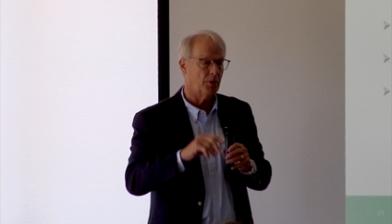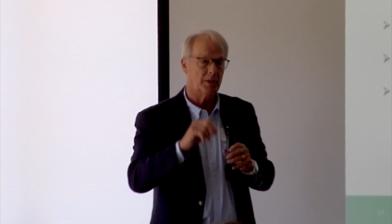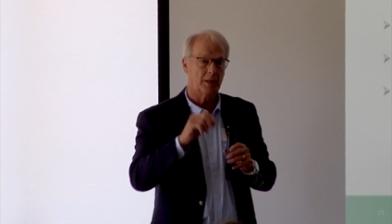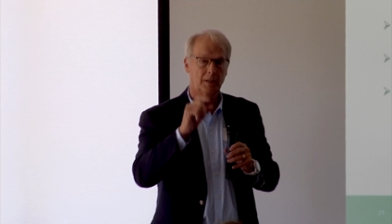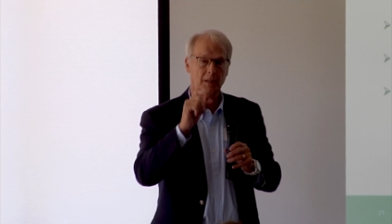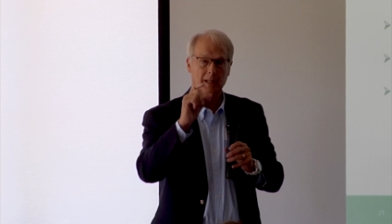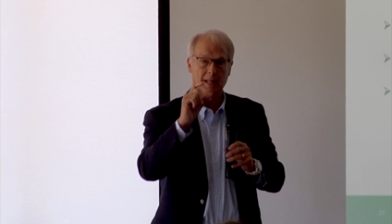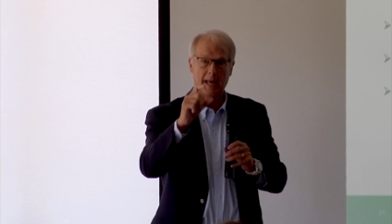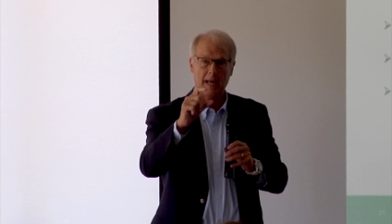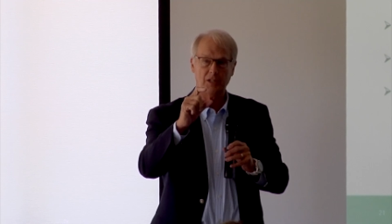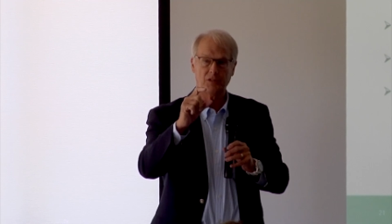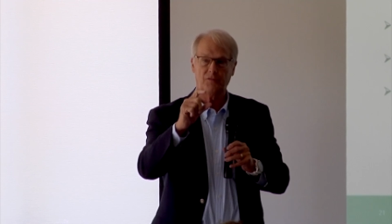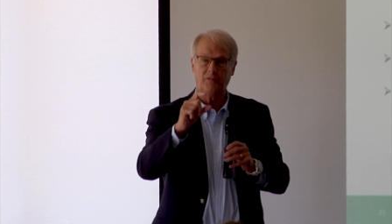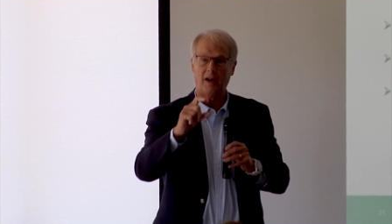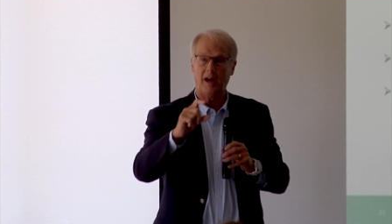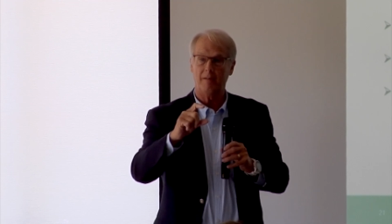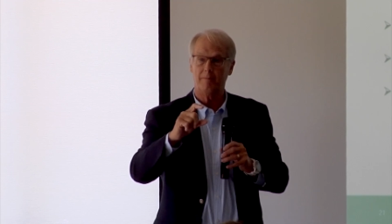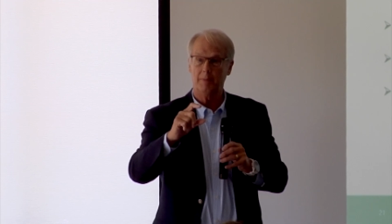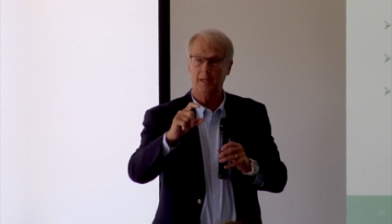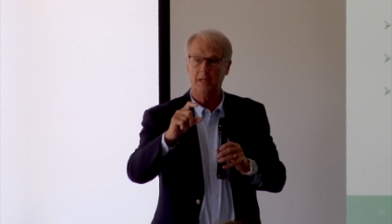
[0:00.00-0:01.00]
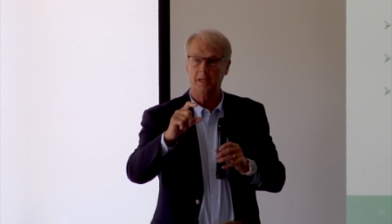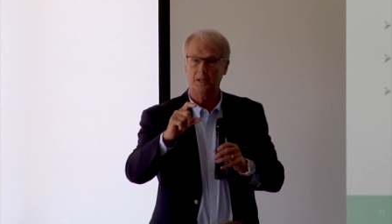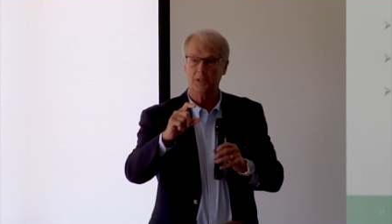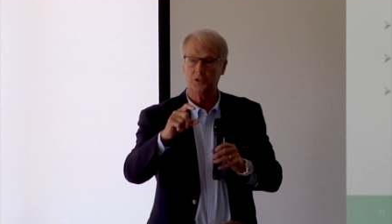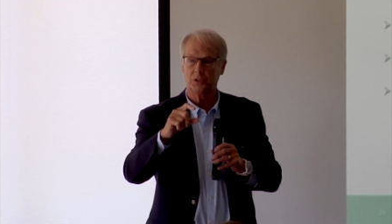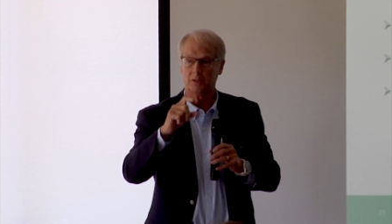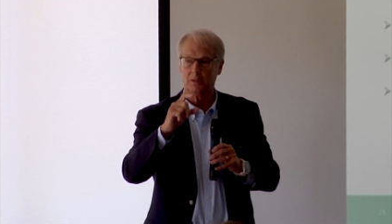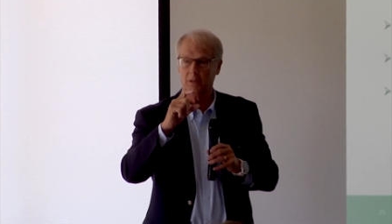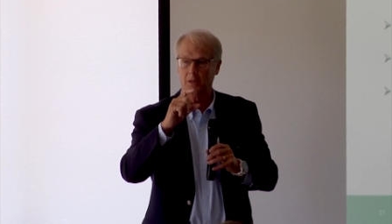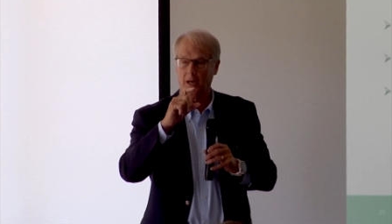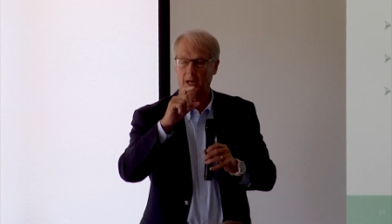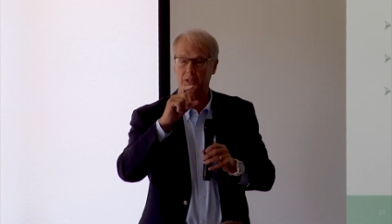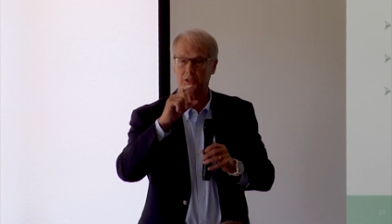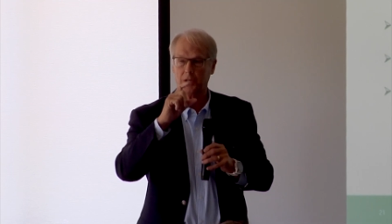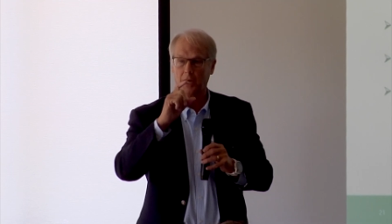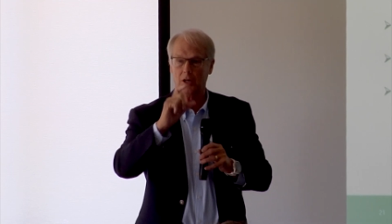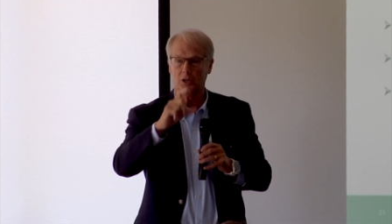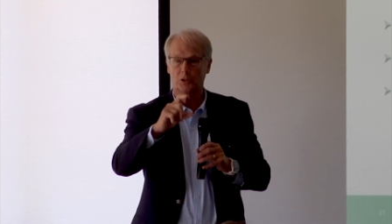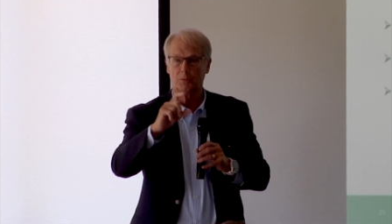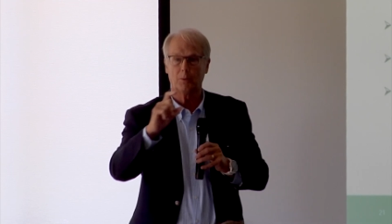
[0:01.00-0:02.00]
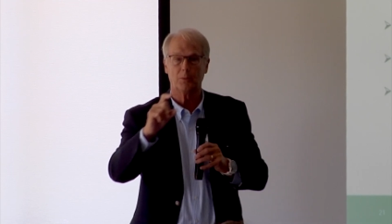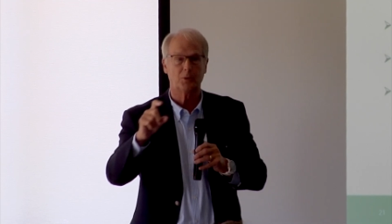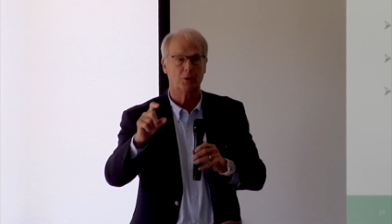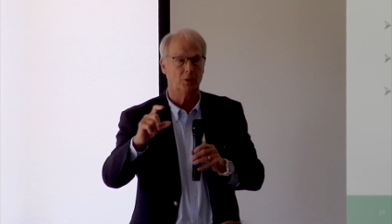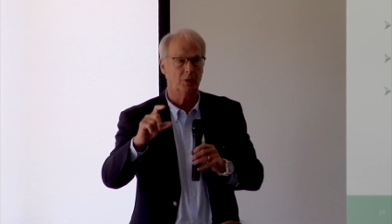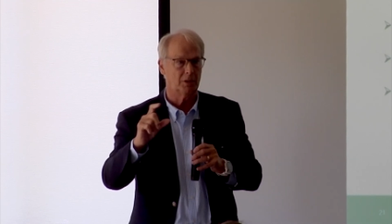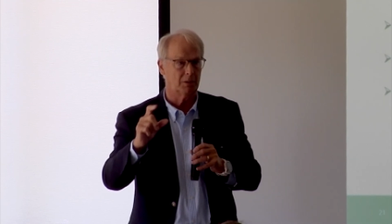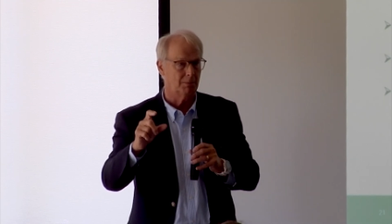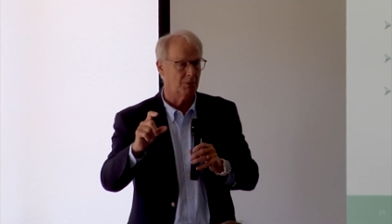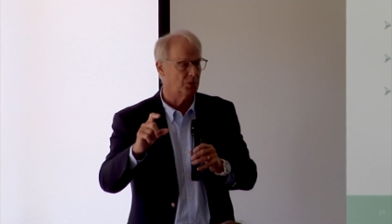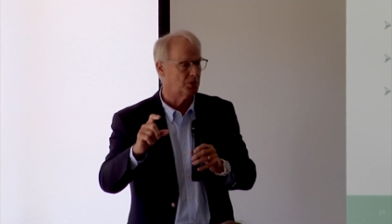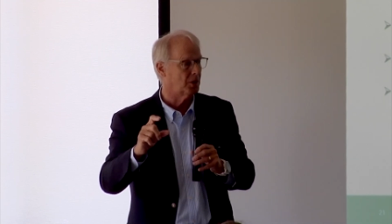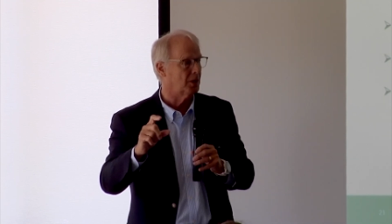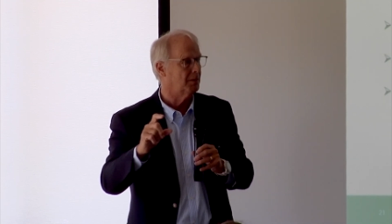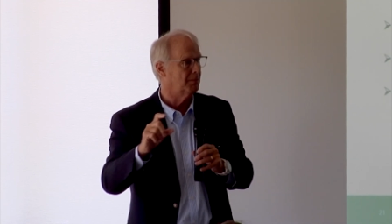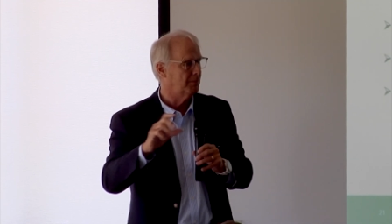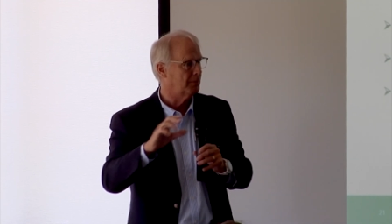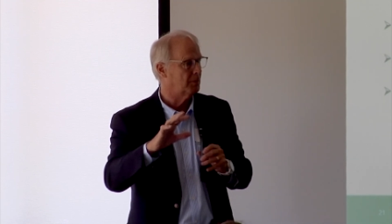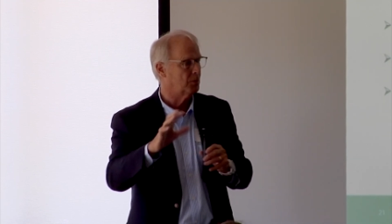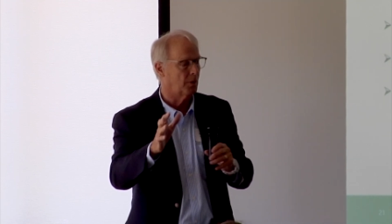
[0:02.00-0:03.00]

Then the last 5 minutes, I'd say, here's what we're doing at the museum.